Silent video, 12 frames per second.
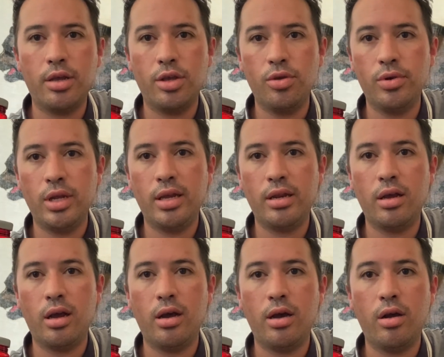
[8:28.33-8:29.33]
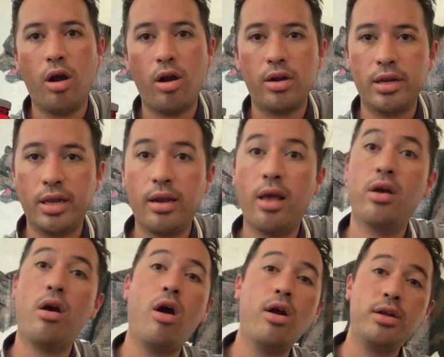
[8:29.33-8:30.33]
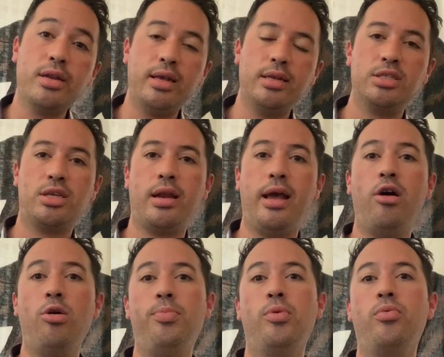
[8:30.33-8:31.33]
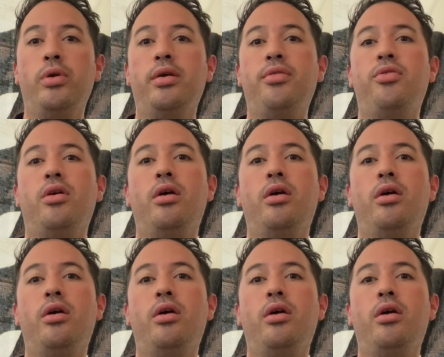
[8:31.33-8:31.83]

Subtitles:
you need arginine. Arginine is going to help with